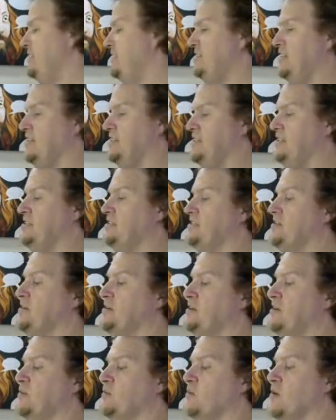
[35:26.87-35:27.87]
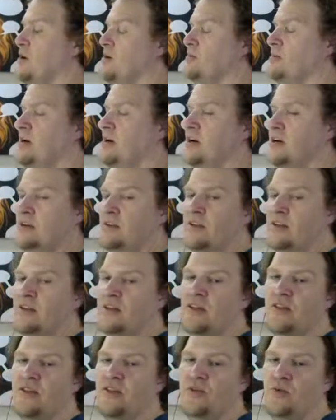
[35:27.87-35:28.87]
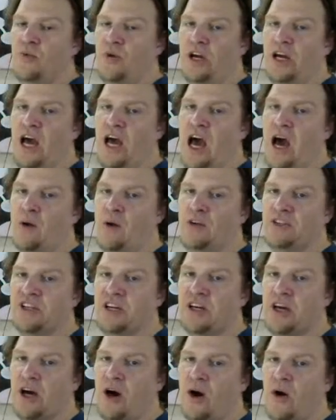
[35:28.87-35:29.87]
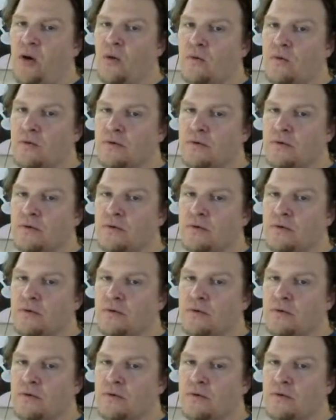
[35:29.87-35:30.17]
says she's going to Walmart 3 hours ago.